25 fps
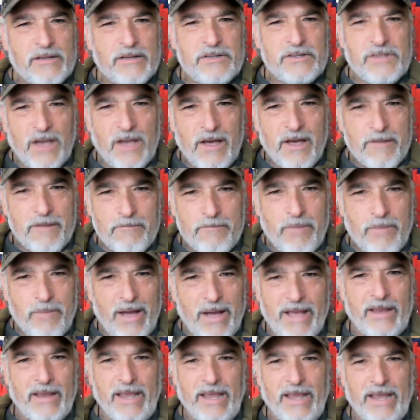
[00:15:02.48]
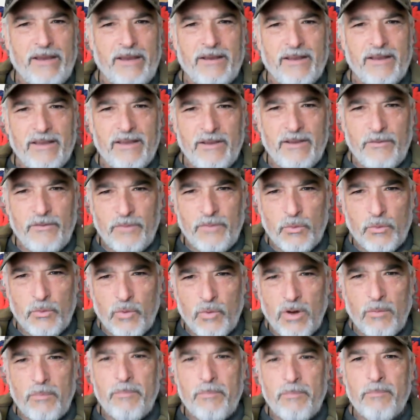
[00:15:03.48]
done by a, if you
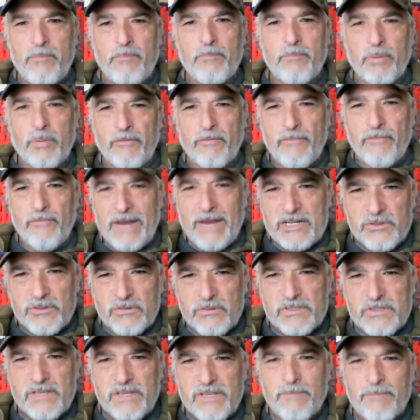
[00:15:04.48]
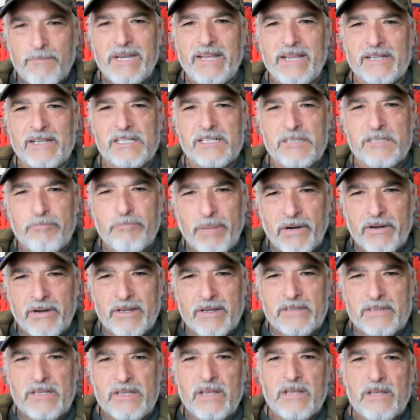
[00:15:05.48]
will, professional, somebody
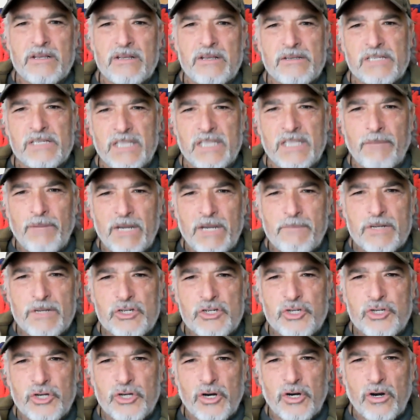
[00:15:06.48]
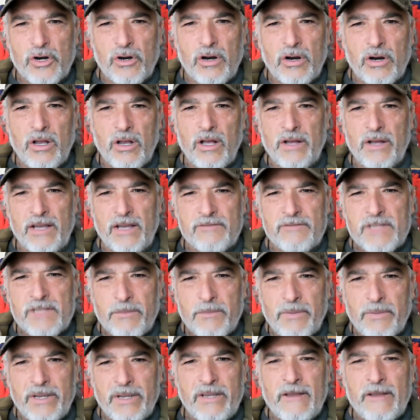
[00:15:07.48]
experienced, somebody mature enough,
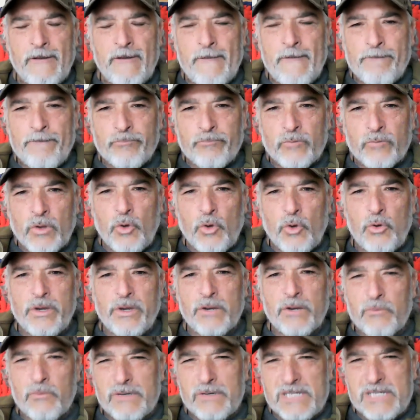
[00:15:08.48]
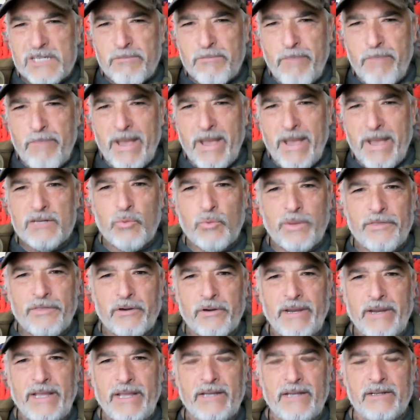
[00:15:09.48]
somebody who can respect what
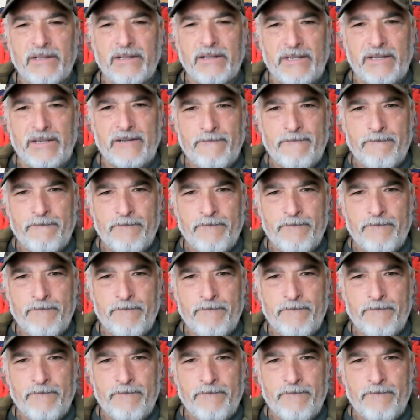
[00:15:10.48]
they're handling.